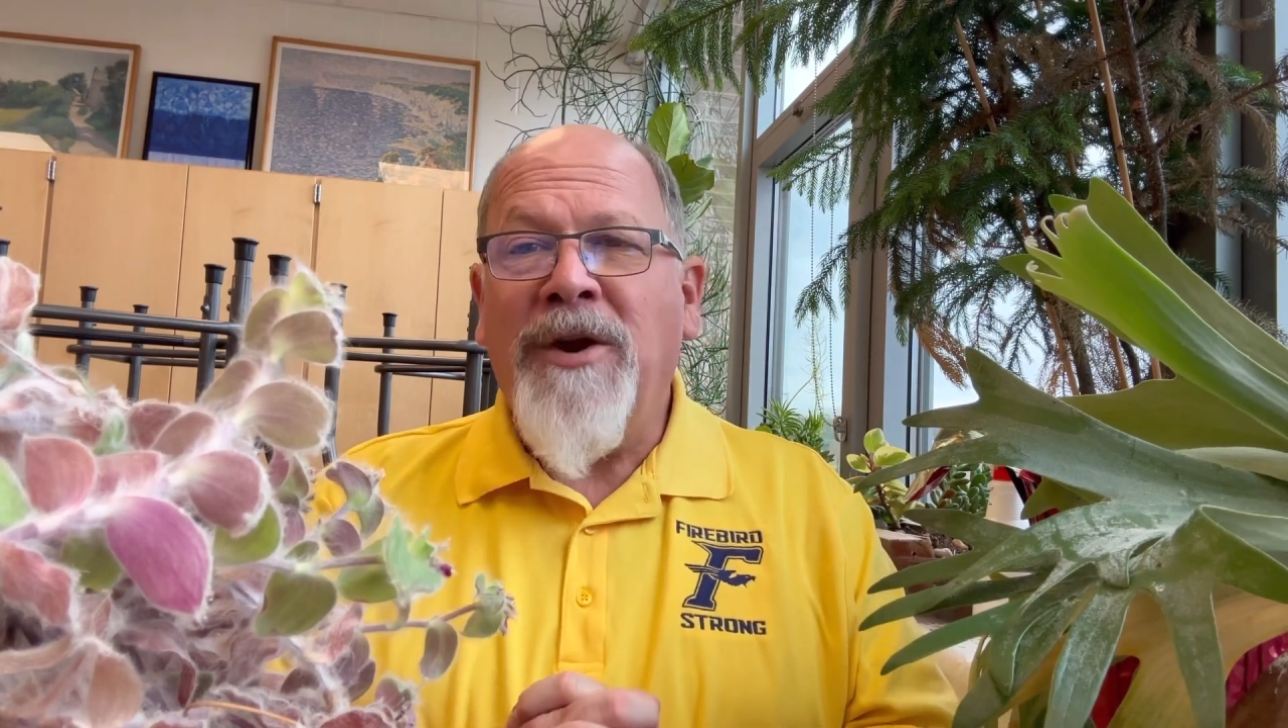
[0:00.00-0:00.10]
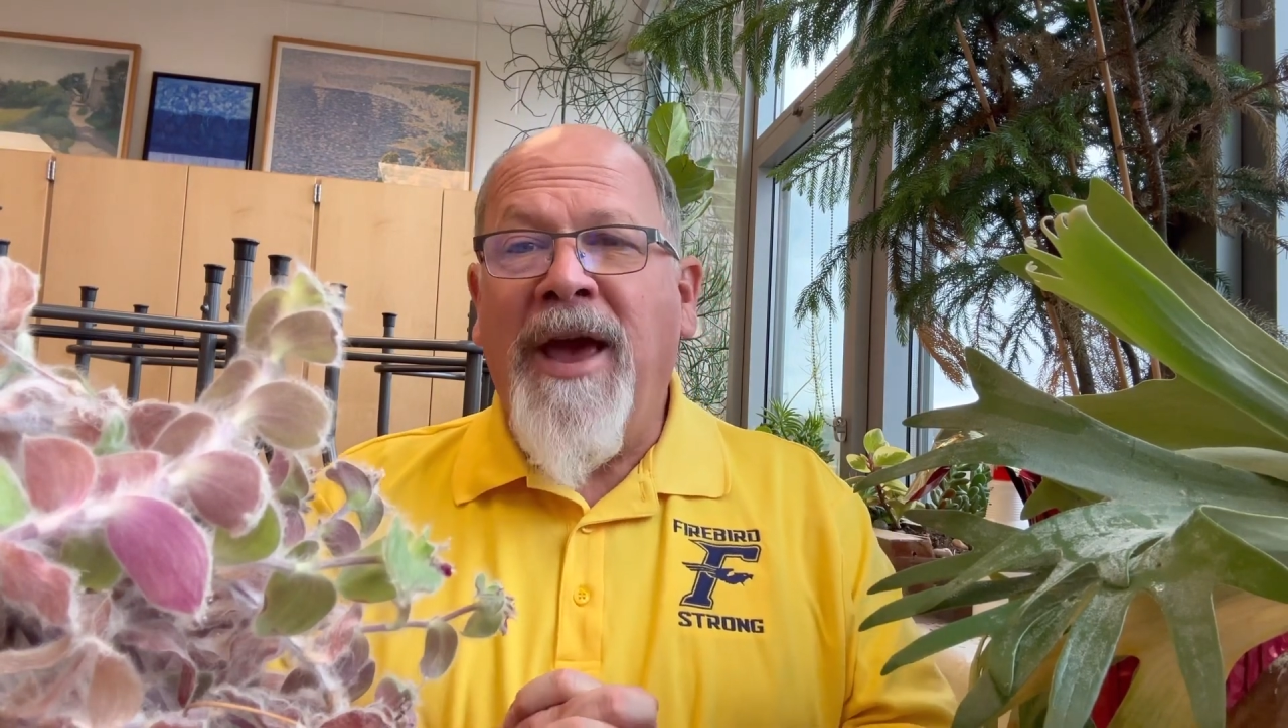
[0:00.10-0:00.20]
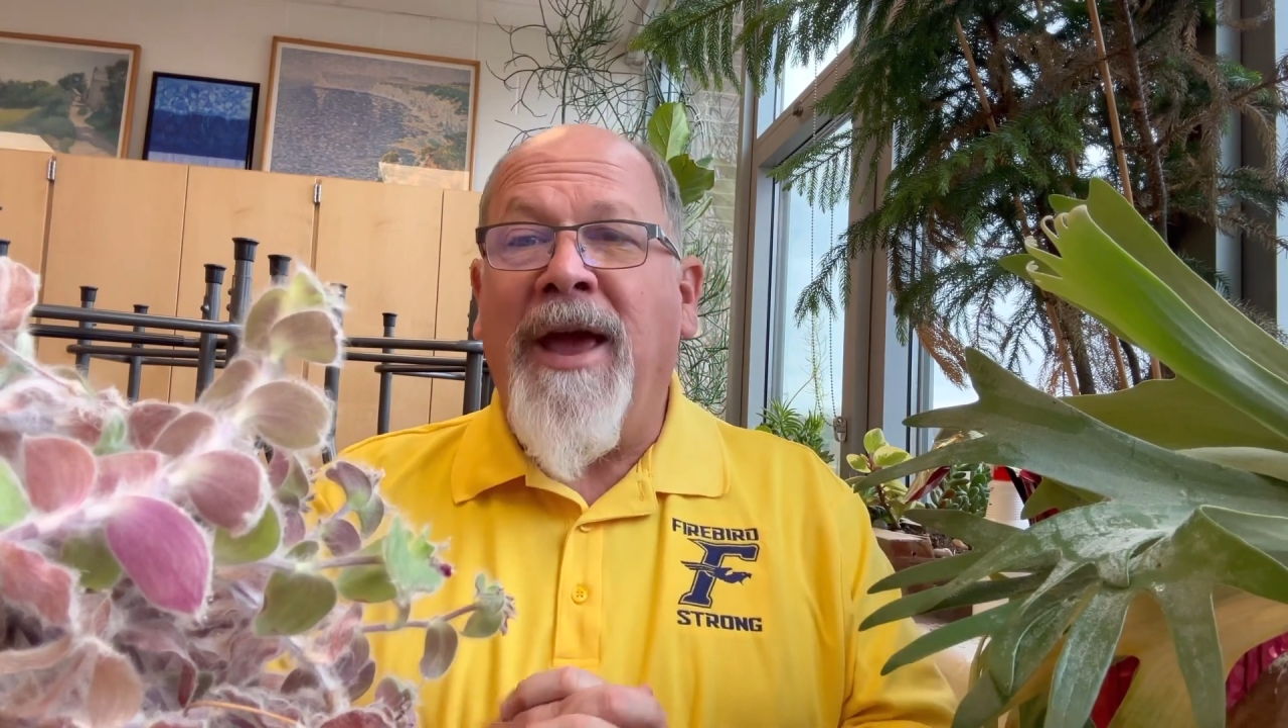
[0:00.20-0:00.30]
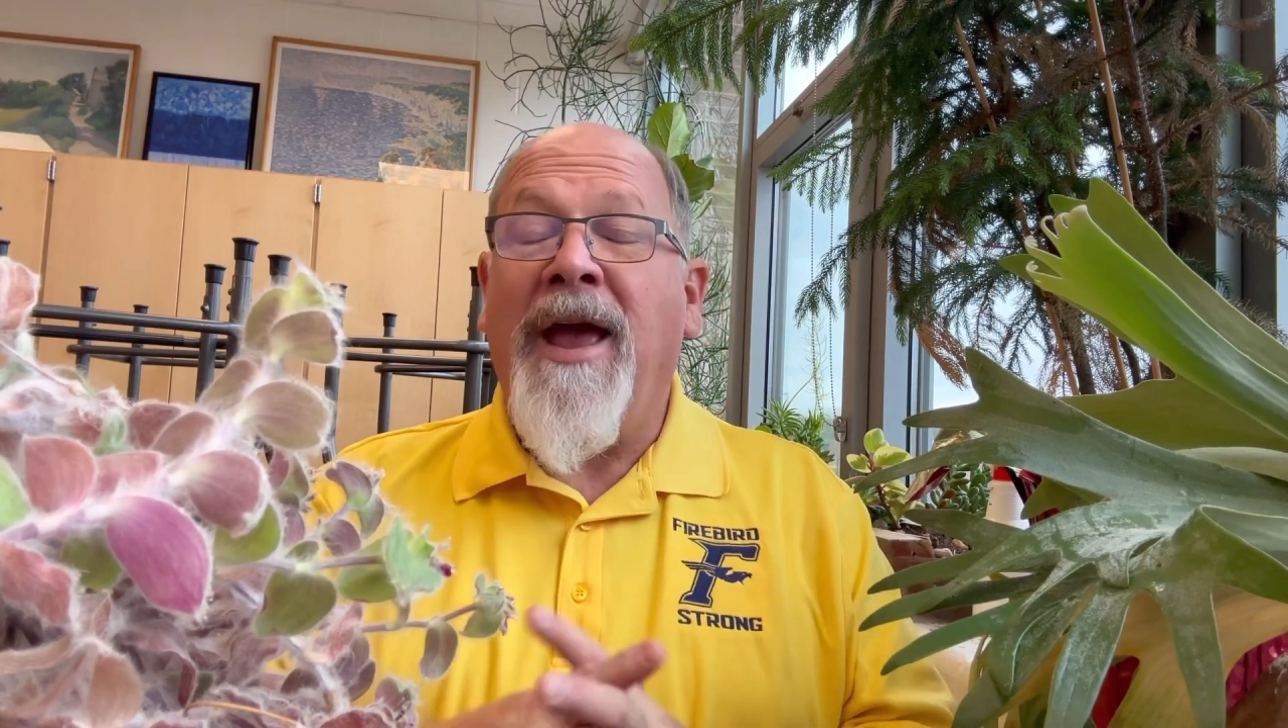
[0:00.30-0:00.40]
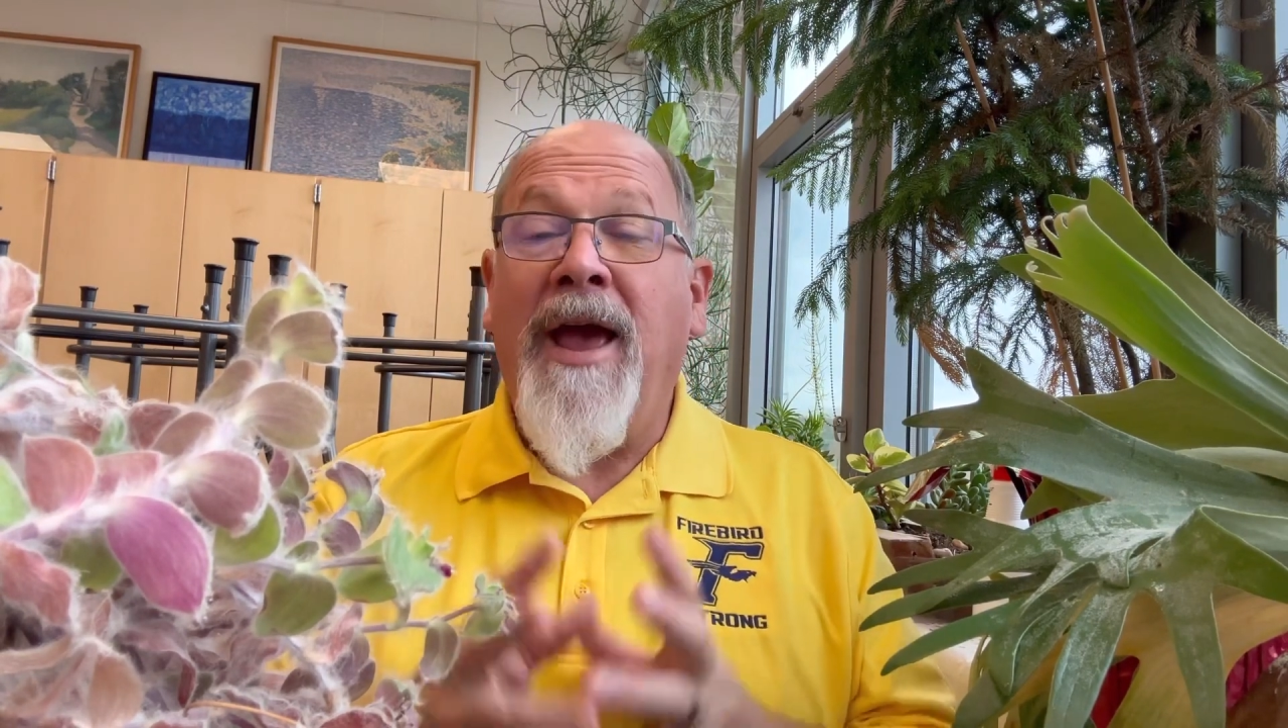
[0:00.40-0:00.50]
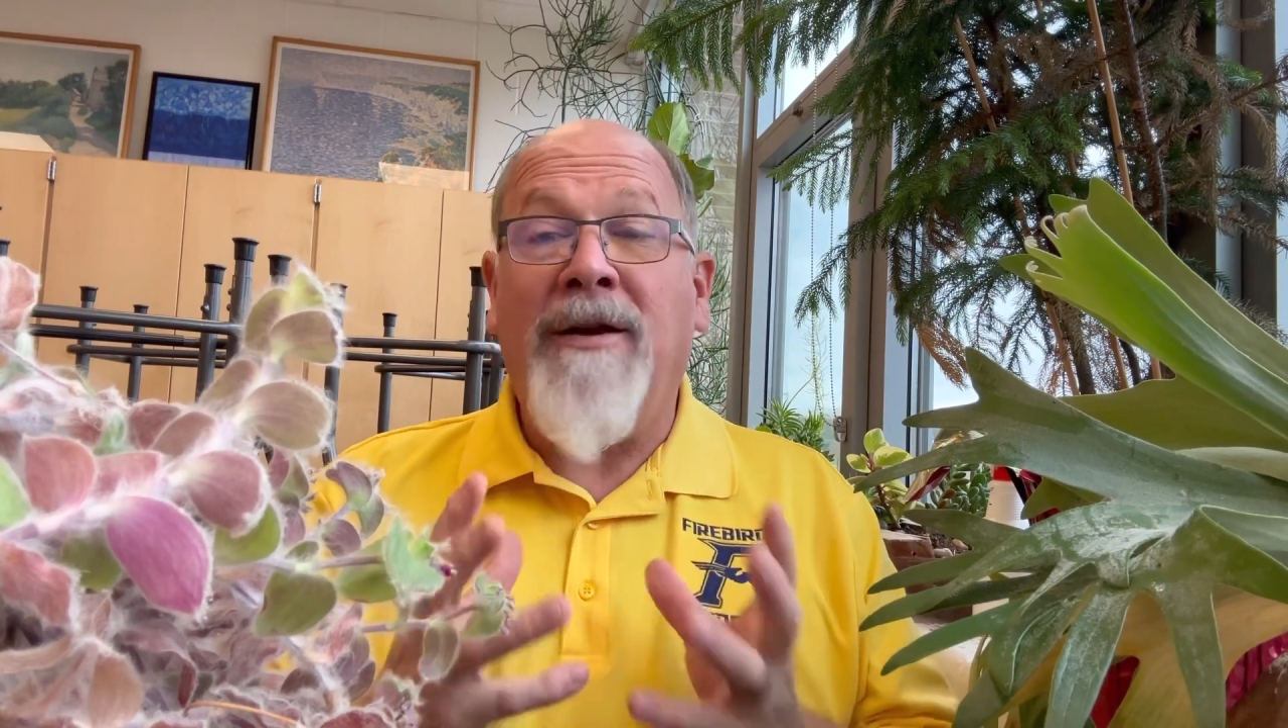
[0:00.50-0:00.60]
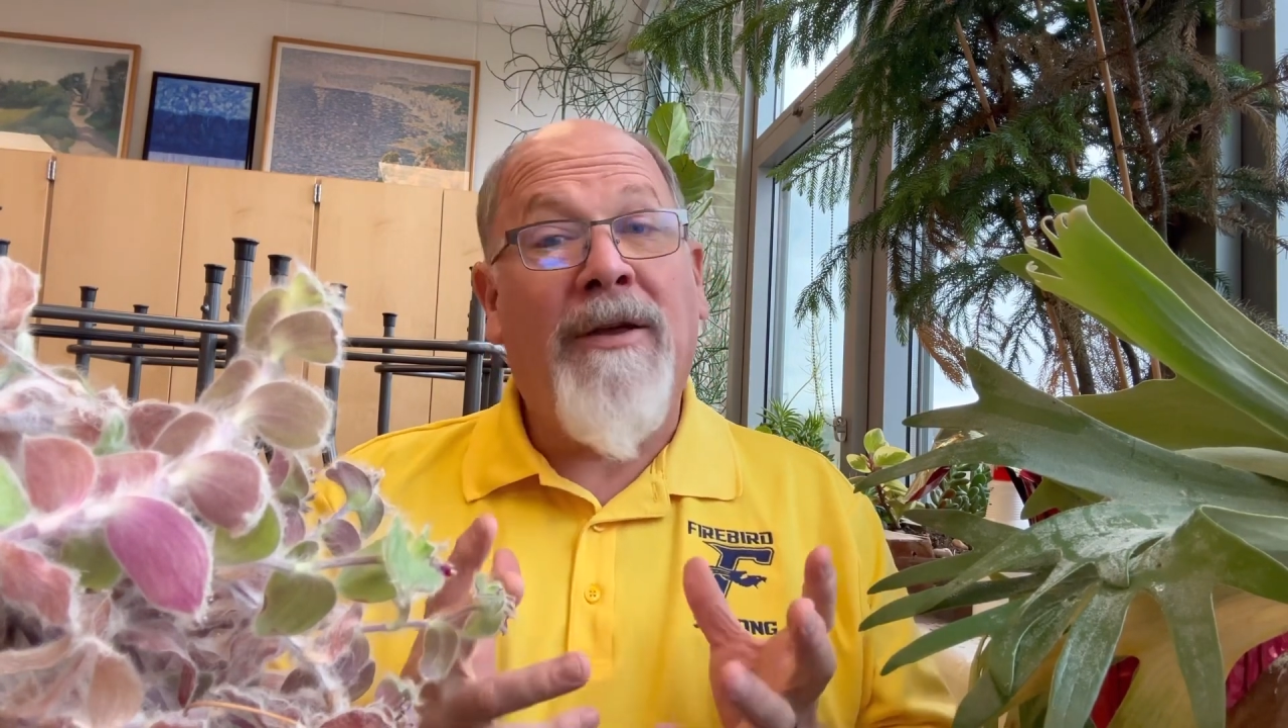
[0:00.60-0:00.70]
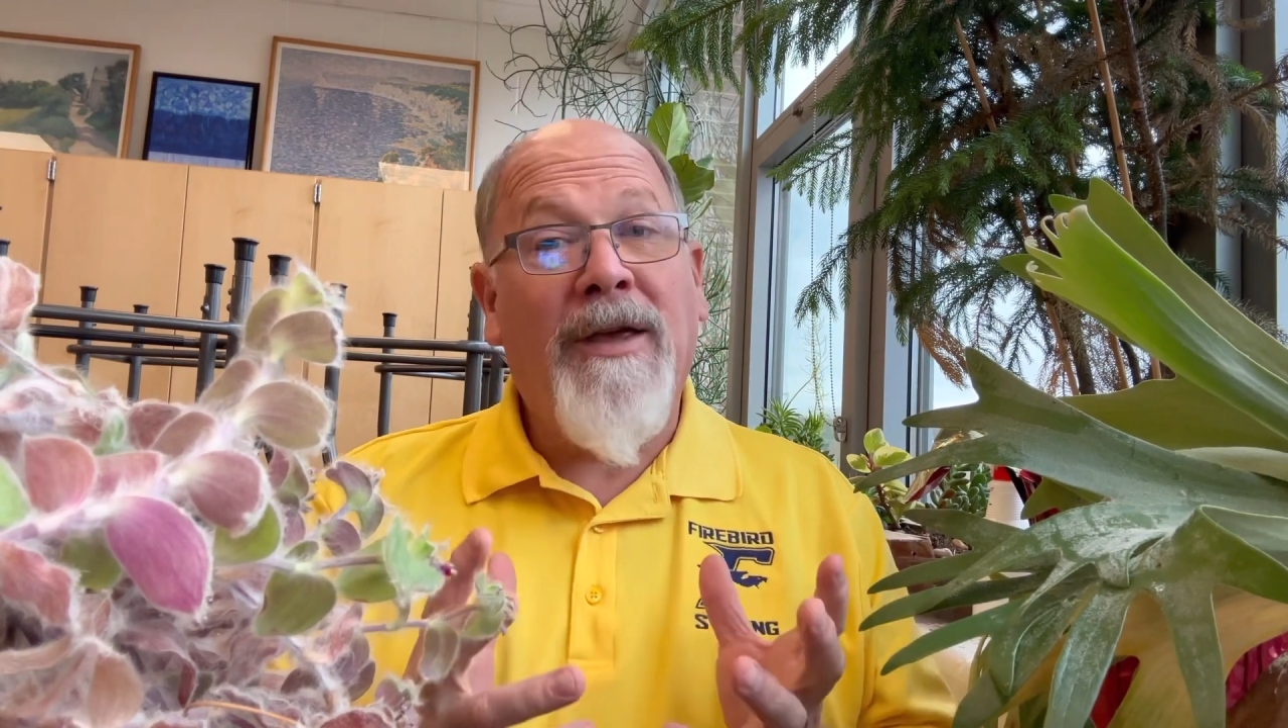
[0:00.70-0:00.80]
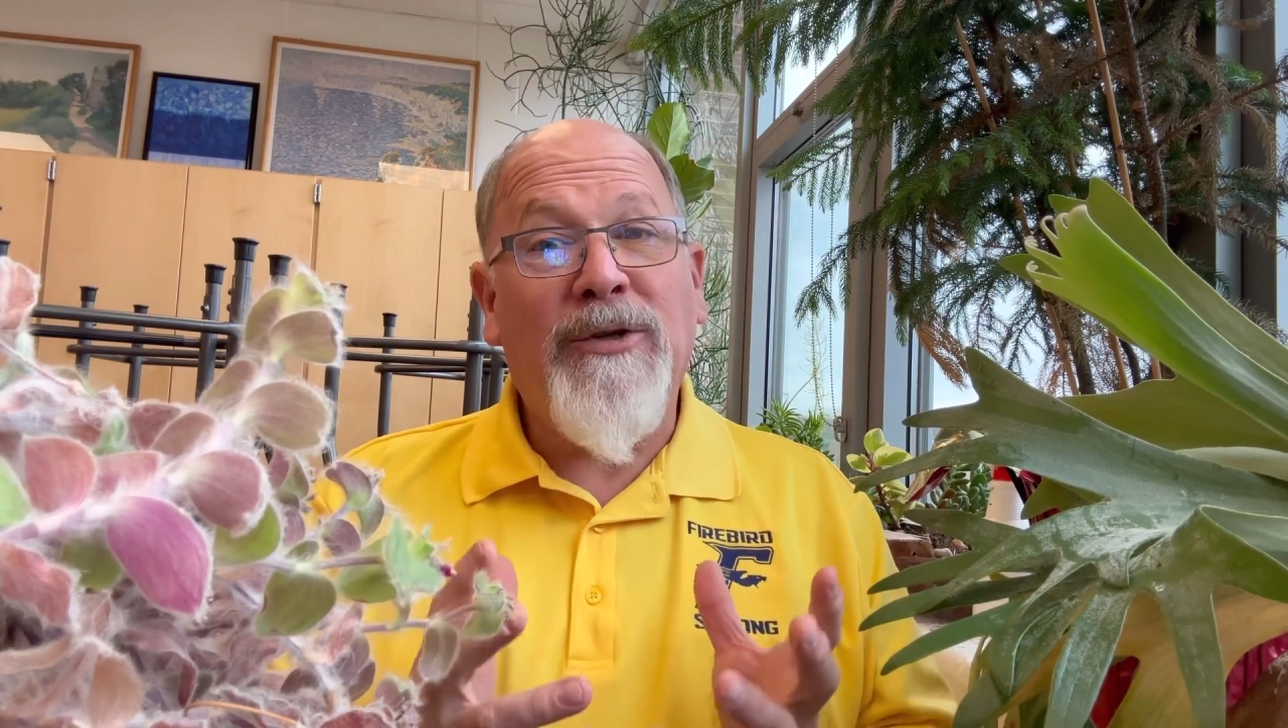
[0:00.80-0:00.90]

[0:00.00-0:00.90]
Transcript: day and